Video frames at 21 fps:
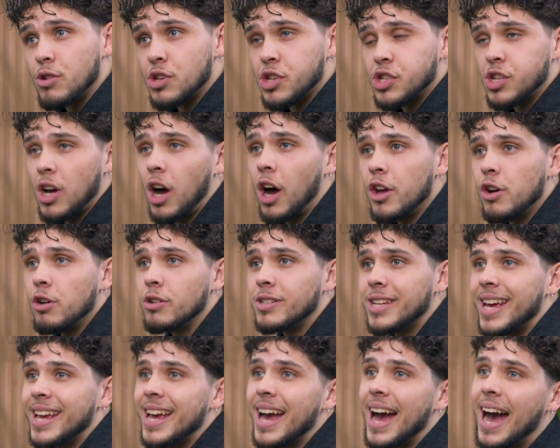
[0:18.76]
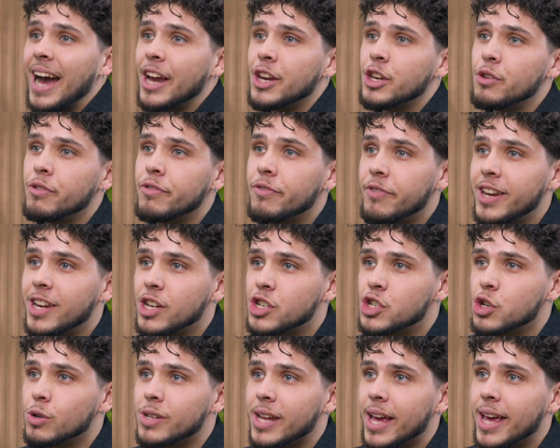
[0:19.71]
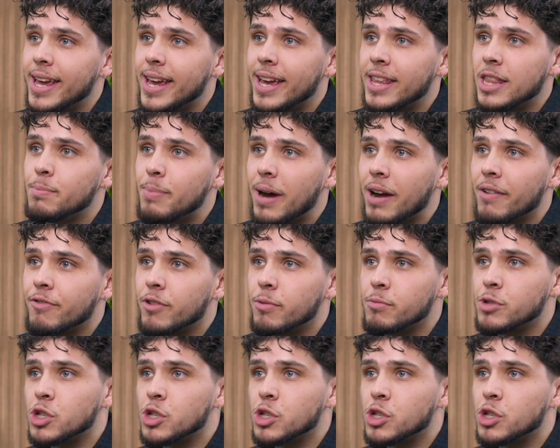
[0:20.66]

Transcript: start your day and you finish your day in the bathroom.